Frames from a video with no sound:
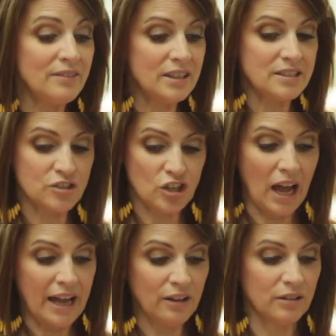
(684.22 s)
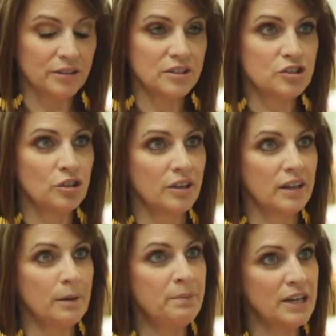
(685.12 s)
and this child took
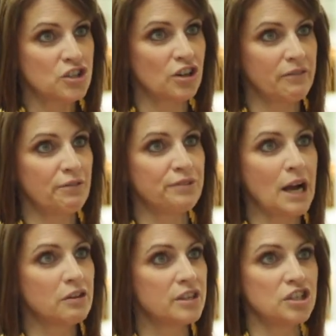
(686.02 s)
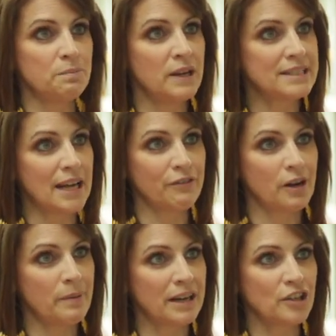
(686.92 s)
a picture of a flower that she picked out of
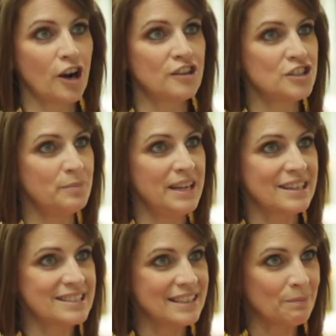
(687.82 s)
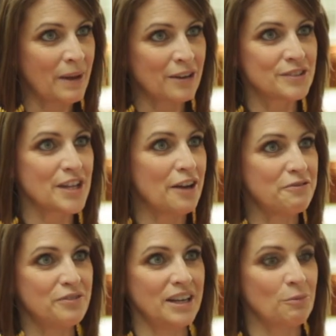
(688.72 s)
our backyard, and she began to take the petals
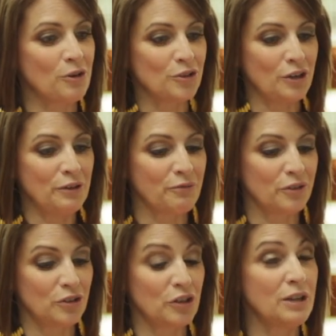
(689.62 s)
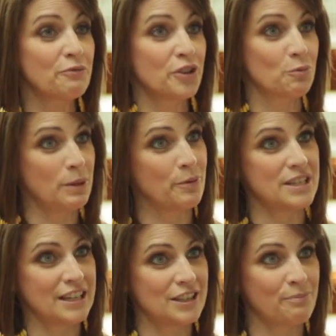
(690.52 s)
off of it. And we're learning for, looking for the
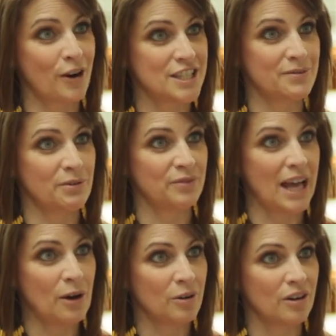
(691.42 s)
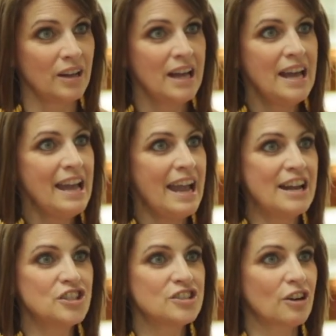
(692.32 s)
reproductive parts of a flower.
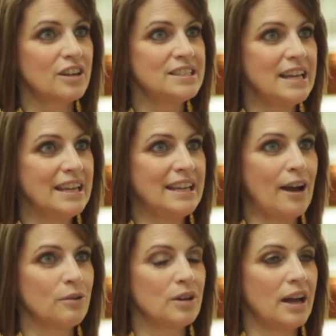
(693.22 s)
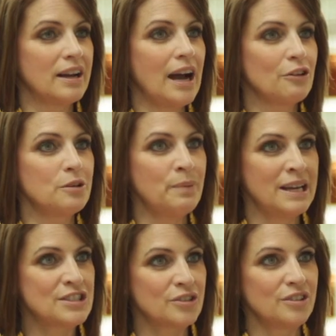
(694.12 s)
And she started taking out uh, colored
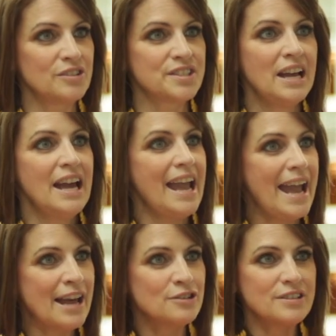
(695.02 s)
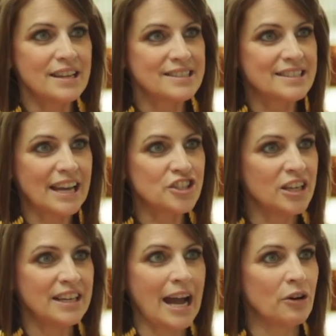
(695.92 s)
pencils and uh,
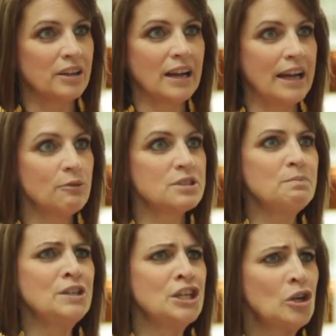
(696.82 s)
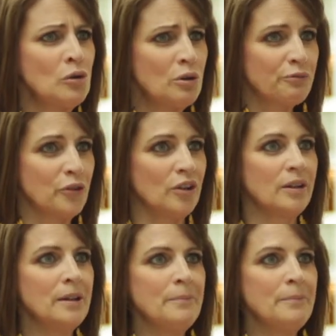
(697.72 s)
sketching it out, and it was beautiful.